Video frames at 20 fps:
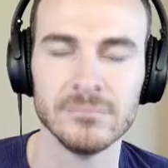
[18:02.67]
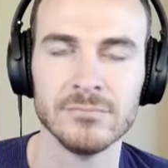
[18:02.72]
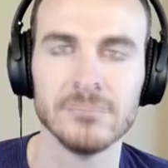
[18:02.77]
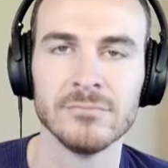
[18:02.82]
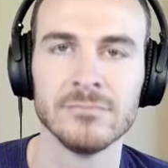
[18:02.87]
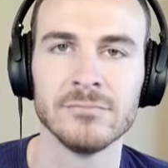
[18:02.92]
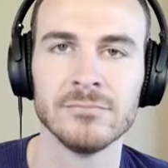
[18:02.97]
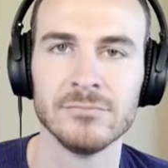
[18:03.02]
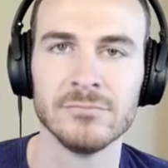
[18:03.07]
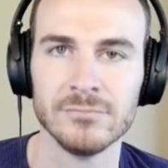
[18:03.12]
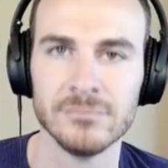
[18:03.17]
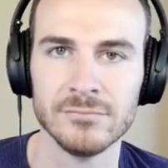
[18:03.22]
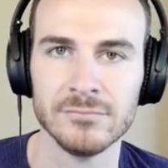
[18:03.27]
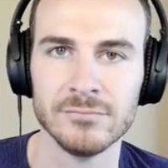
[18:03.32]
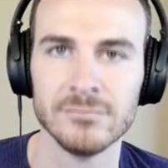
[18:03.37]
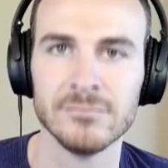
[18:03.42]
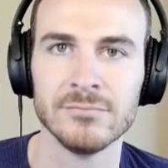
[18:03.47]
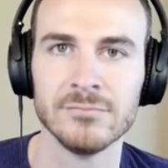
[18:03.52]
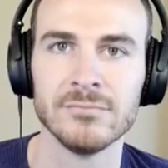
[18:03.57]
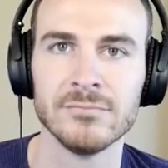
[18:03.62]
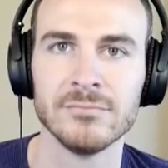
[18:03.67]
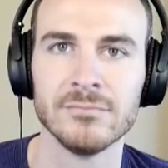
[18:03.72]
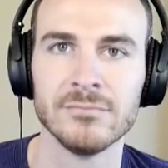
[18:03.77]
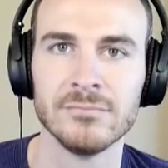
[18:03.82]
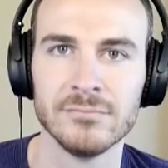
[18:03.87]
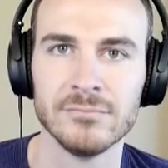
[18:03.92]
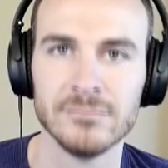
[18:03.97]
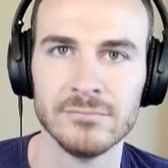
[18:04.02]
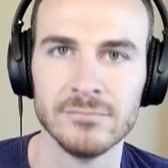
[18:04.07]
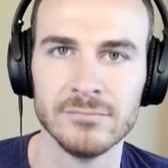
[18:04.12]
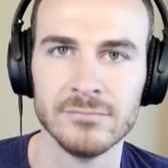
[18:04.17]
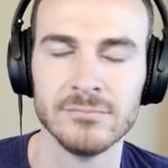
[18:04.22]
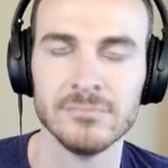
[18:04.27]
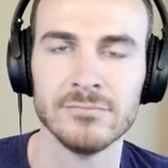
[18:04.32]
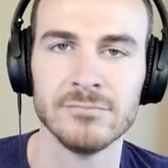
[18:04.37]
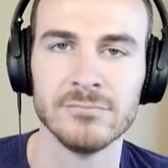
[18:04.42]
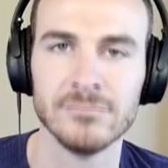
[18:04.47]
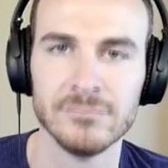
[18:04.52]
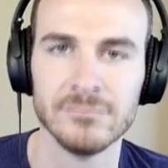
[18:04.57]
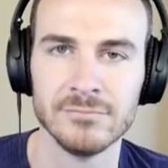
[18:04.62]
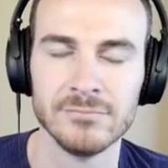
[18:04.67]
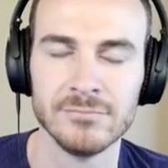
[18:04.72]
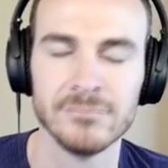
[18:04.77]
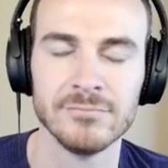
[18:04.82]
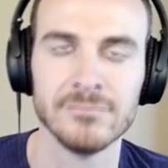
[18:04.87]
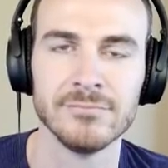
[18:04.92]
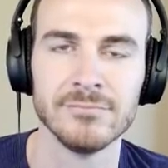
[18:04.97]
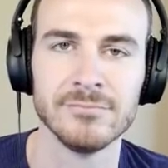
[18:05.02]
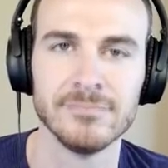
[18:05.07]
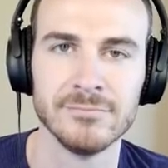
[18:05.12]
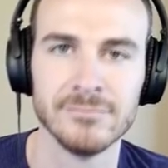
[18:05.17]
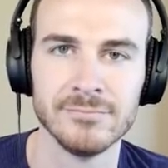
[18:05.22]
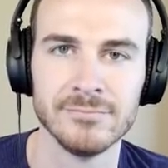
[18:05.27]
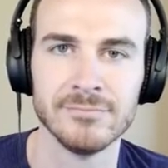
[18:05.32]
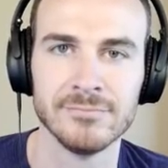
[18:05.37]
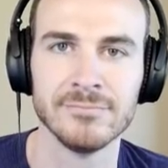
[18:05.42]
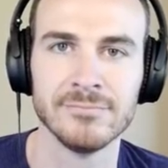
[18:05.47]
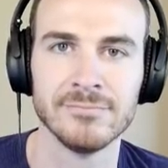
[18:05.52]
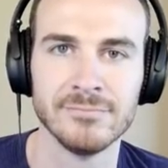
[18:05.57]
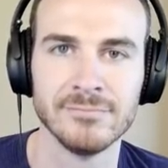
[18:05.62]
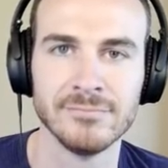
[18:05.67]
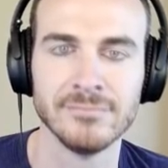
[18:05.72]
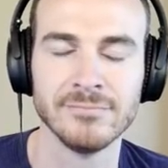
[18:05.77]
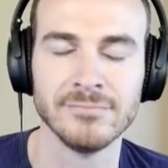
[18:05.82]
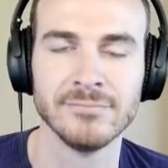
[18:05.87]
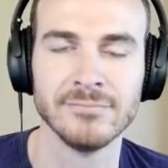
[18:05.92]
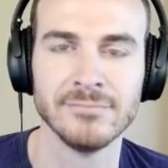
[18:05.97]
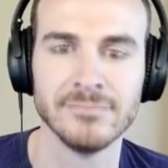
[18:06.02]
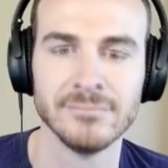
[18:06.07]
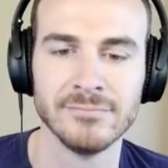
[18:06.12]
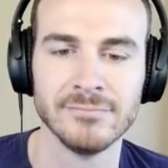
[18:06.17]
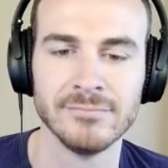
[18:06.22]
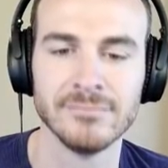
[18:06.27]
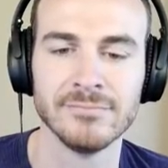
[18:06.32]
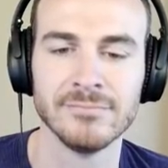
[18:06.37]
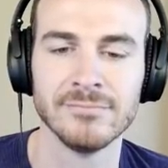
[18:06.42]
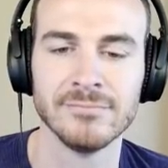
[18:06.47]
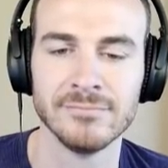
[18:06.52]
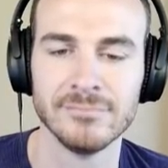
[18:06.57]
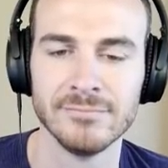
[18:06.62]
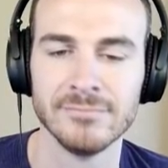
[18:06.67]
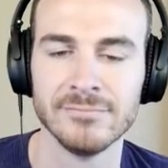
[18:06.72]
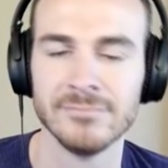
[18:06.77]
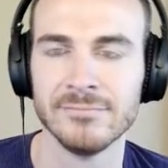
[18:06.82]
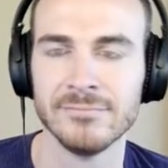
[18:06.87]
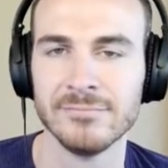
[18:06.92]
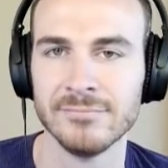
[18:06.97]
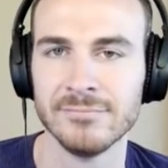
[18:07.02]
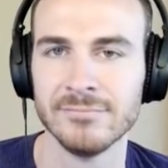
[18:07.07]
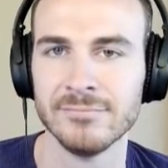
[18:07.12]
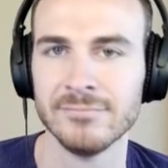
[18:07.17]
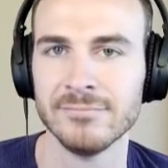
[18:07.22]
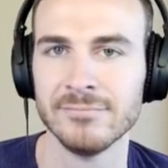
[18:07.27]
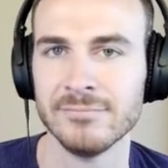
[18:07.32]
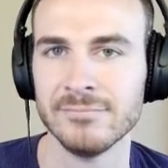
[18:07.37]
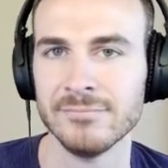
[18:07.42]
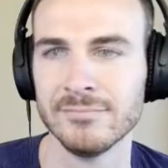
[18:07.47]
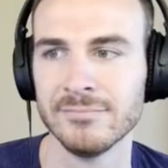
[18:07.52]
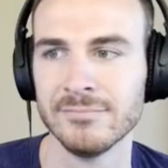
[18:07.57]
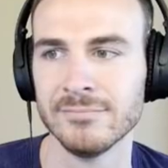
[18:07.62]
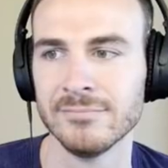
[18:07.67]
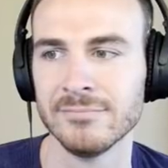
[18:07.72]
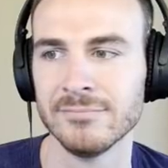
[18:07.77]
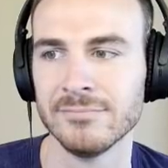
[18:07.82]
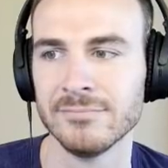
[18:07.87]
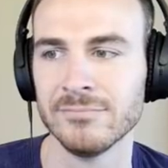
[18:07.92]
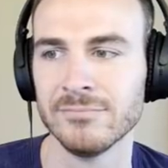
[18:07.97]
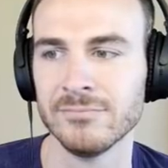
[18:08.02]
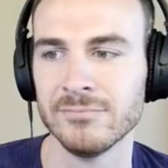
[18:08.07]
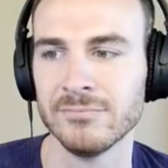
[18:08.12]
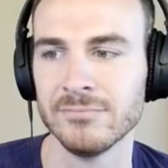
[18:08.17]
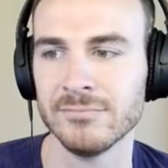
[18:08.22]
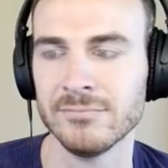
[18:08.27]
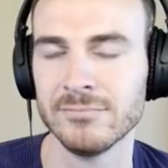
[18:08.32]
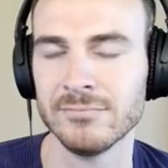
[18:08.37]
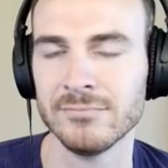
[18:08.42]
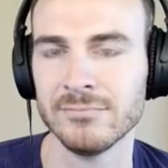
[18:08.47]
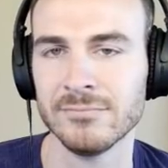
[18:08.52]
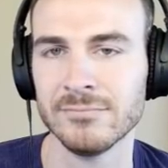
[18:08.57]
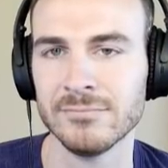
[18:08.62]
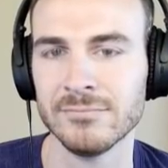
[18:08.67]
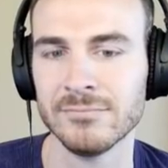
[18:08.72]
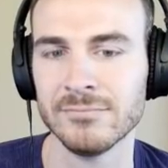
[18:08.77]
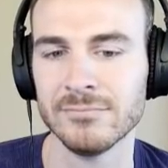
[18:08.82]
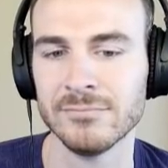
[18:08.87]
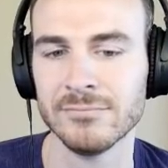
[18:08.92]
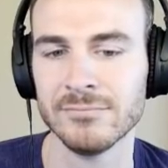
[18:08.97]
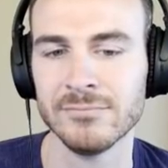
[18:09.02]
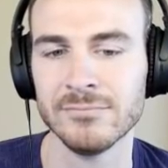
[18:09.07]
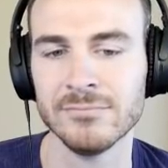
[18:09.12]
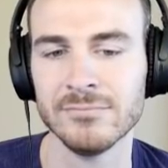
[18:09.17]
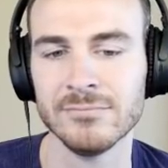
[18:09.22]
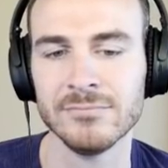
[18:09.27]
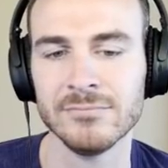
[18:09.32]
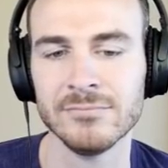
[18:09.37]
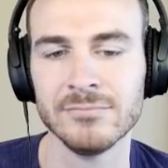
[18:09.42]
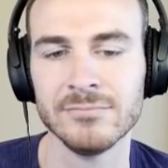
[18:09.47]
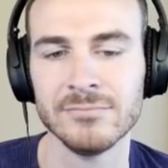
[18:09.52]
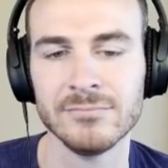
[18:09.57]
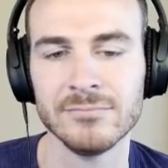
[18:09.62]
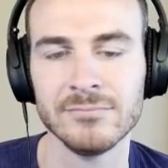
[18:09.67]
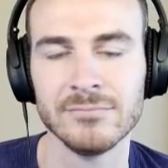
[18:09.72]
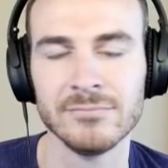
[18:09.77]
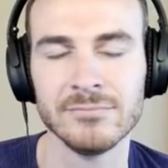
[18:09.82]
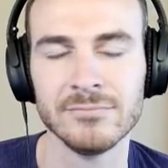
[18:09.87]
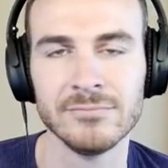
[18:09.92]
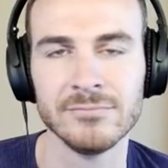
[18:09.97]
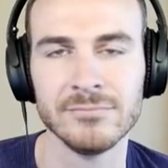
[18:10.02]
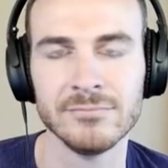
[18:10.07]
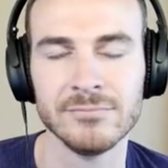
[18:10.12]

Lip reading: The person shown says nothing.